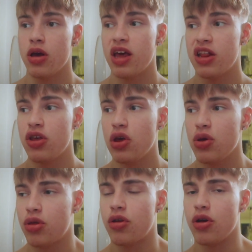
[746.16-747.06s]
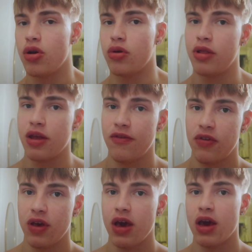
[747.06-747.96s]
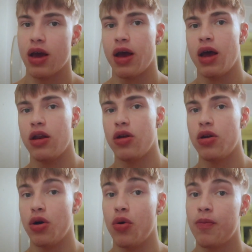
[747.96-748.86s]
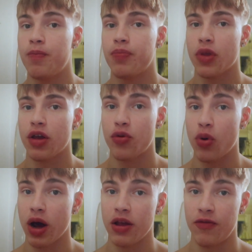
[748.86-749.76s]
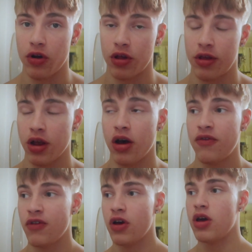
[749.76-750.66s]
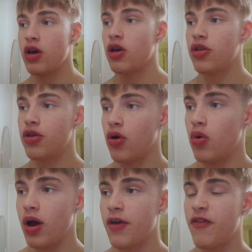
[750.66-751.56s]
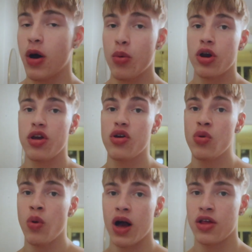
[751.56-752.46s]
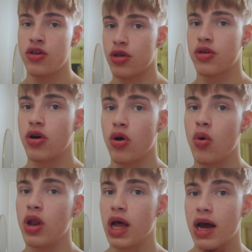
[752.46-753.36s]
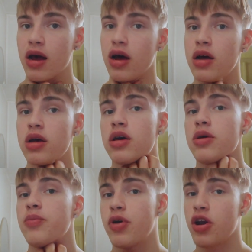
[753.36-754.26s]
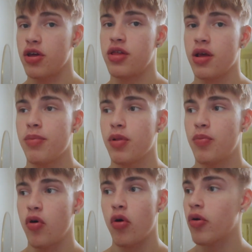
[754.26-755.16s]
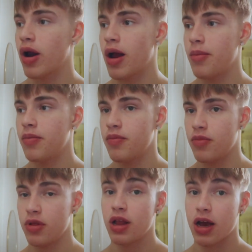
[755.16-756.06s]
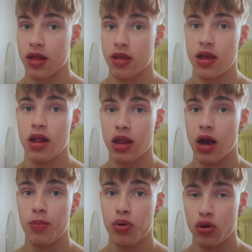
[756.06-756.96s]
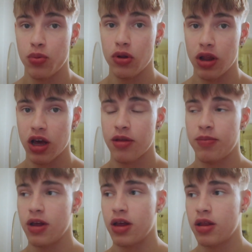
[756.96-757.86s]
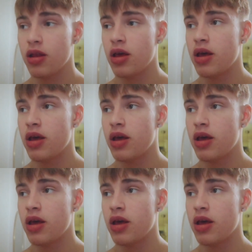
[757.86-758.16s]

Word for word: get used to, you know, lifting and, you know, try different stuff. So if I were you, I'd just go on like a pretty simple program, like I said, like a push-pull leg split,